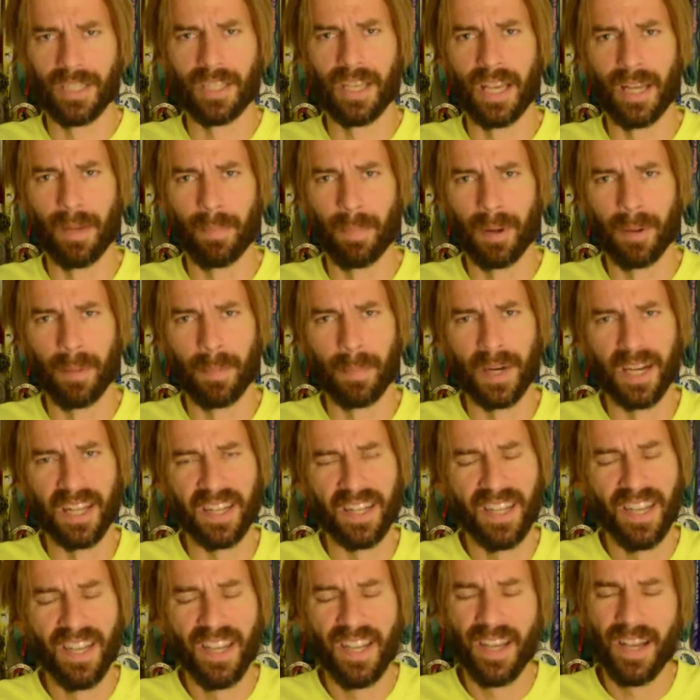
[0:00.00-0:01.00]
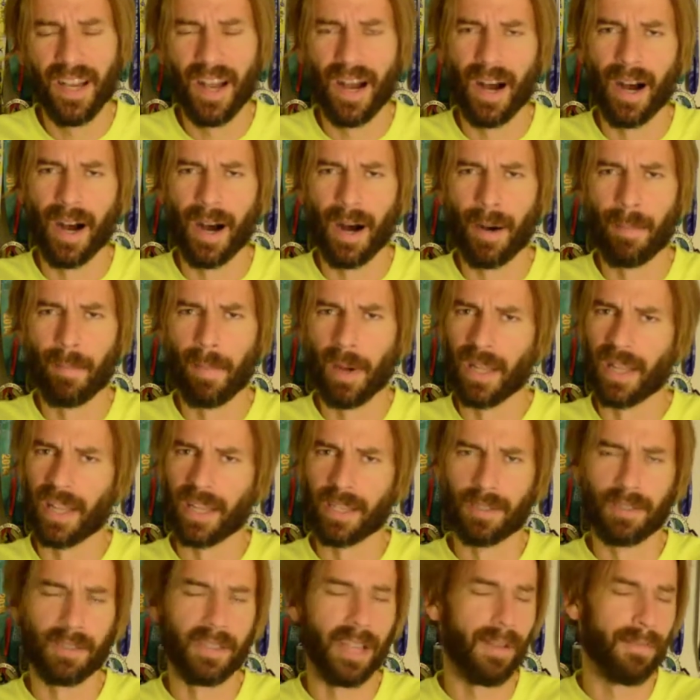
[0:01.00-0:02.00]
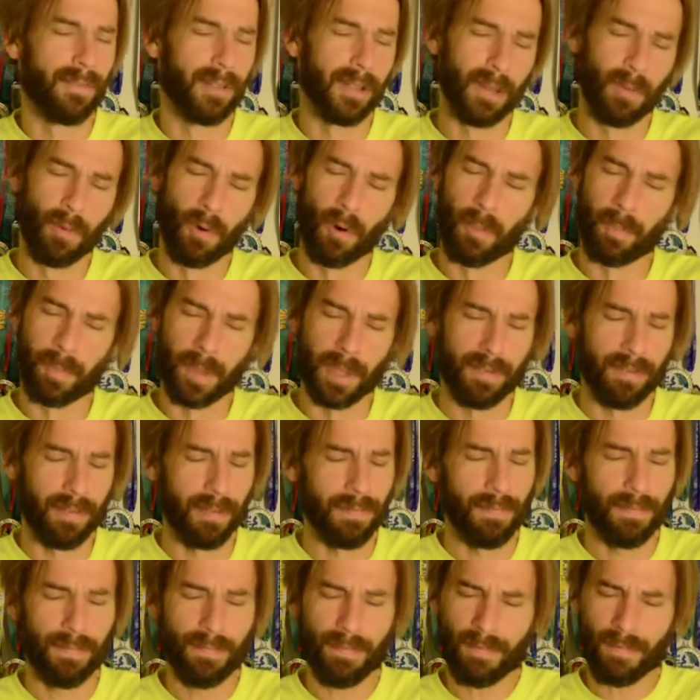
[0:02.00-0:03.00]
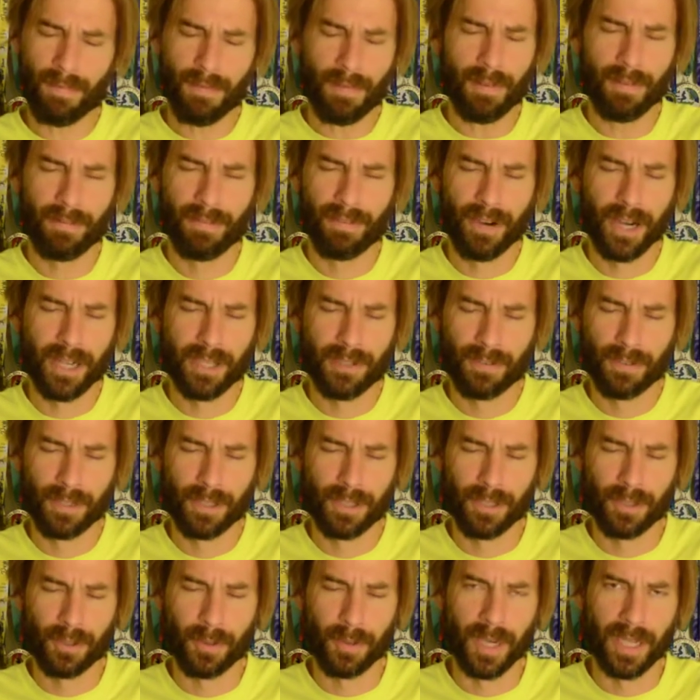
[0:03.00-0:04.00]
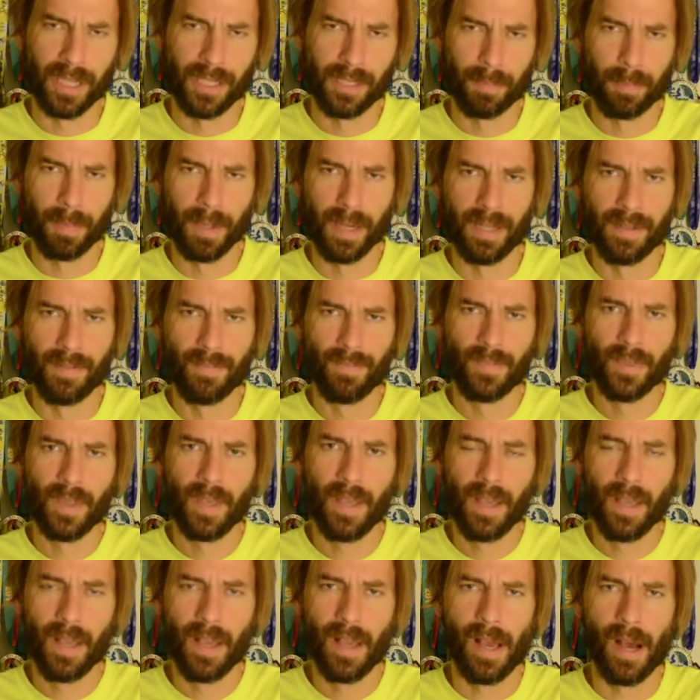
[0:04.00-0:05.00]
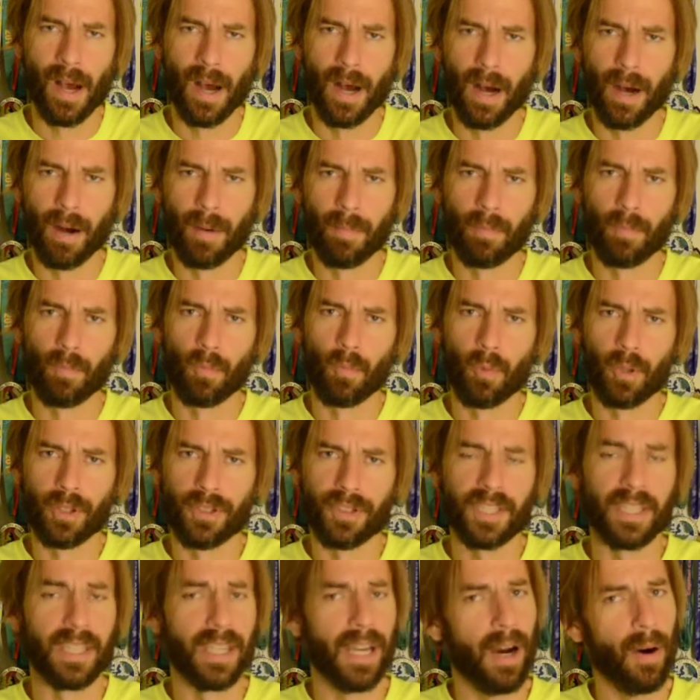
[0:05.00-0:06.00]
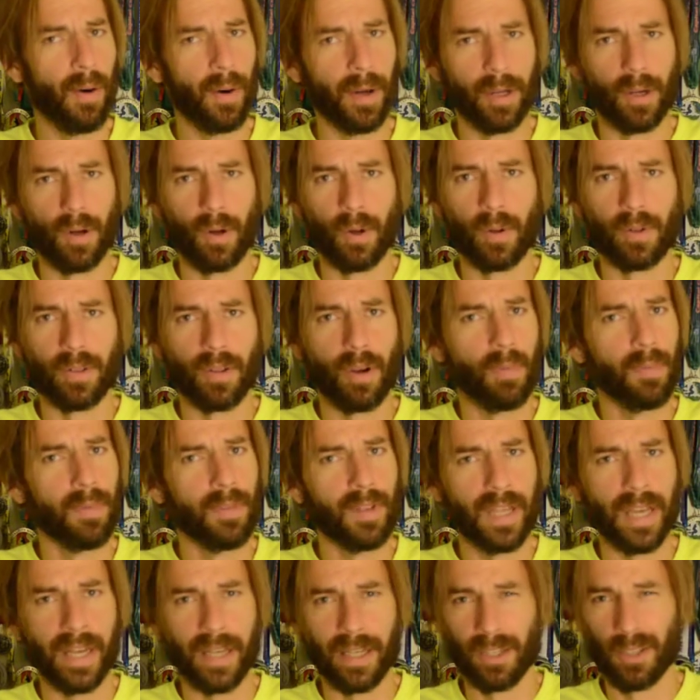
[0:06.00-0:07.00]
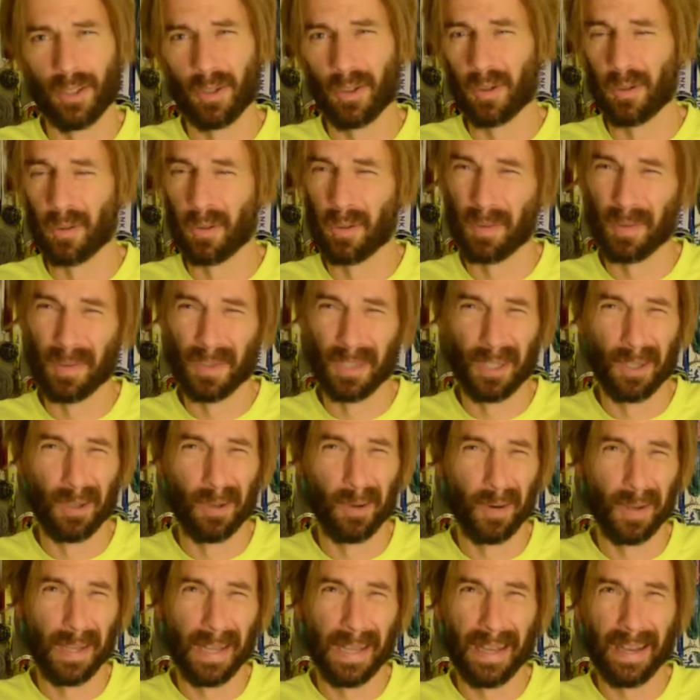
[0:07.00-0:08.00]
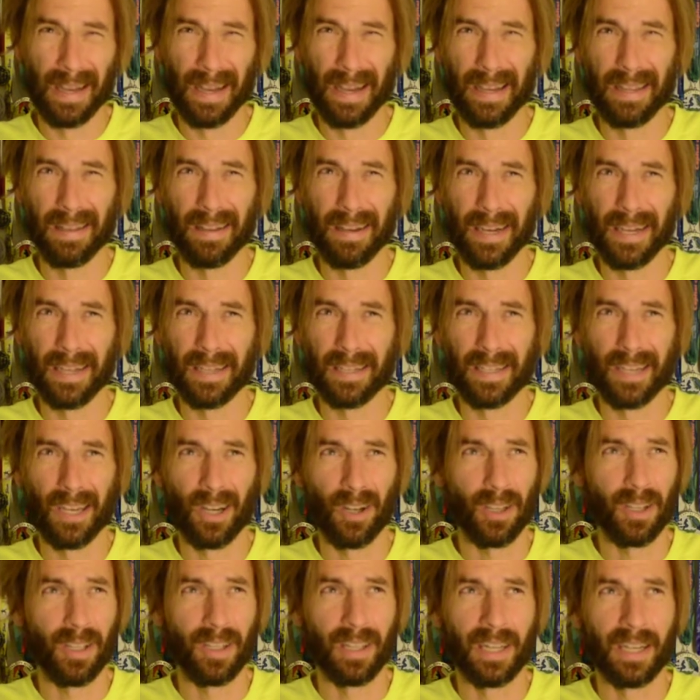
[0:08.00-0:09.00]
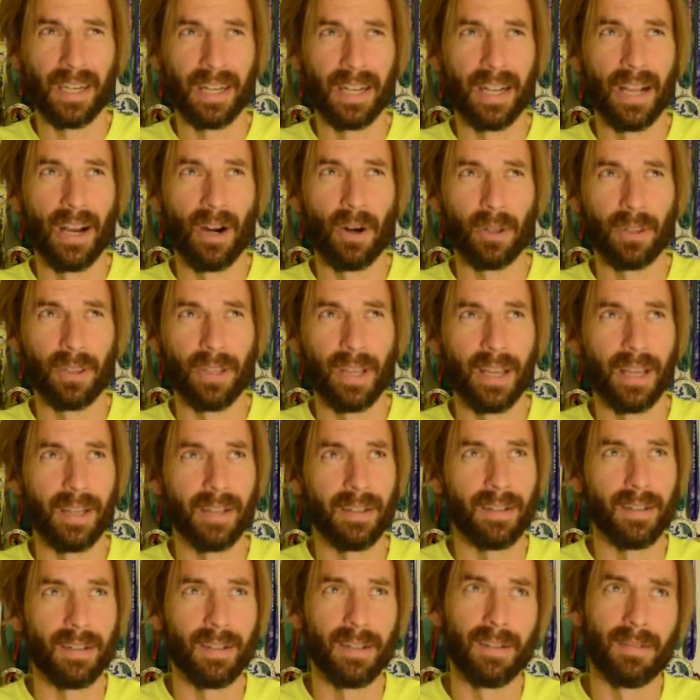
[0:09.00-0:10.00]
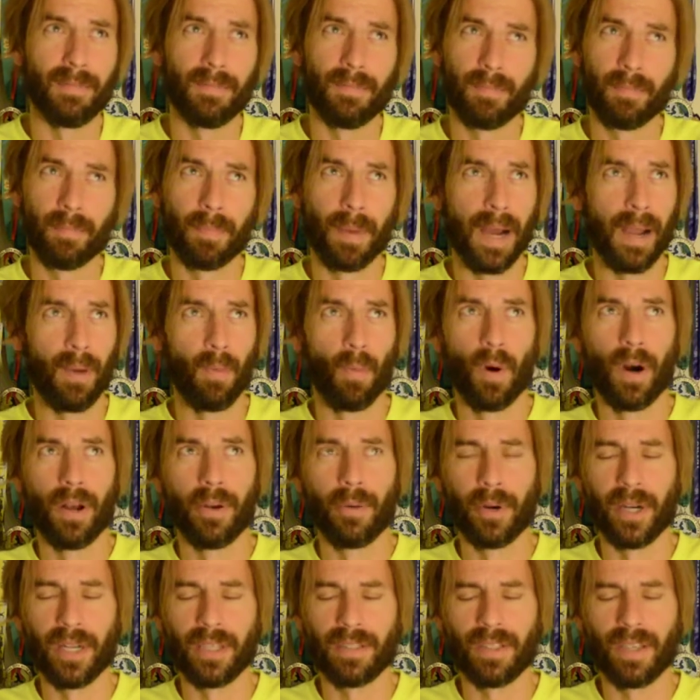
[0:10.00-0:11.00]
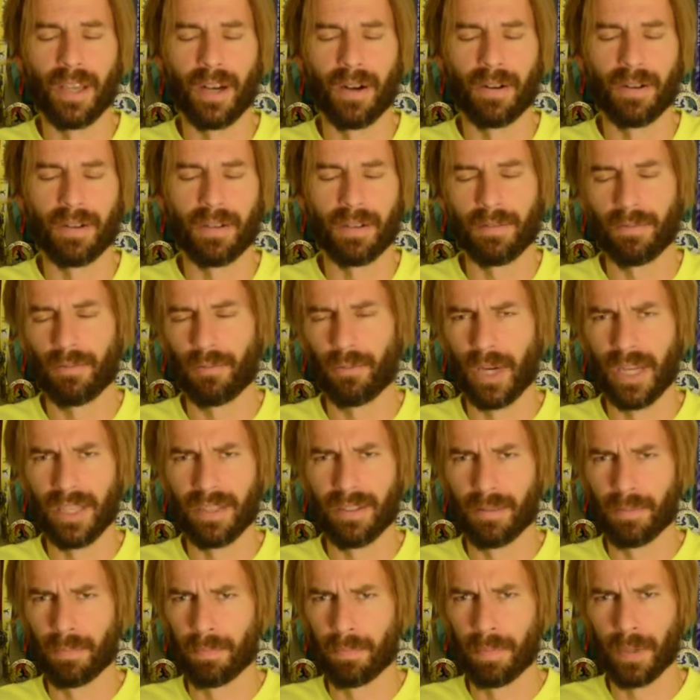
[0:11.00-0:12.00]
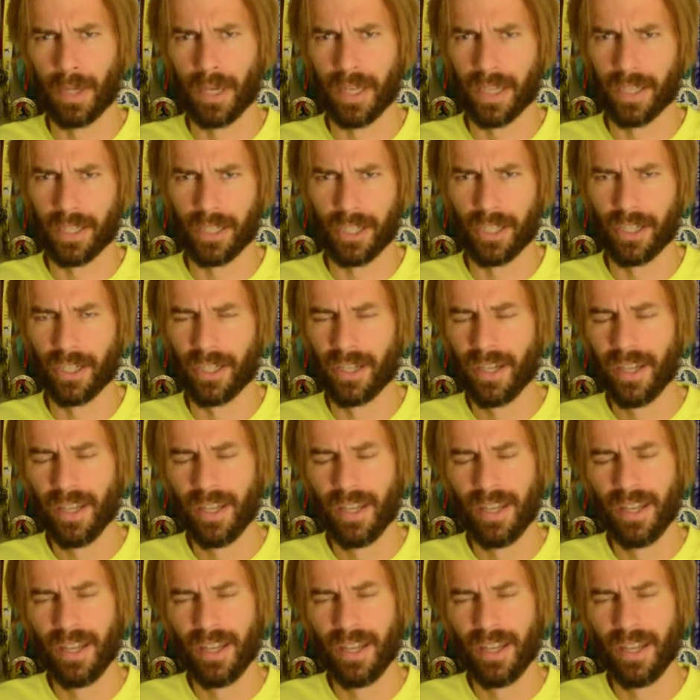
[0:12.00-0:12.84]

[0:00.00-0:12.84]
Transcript: taper, but my legs definitely won't be fresh for this race, but we'll see how it goes. Hopefully I can do, you know, I calculated out that by one race predictor,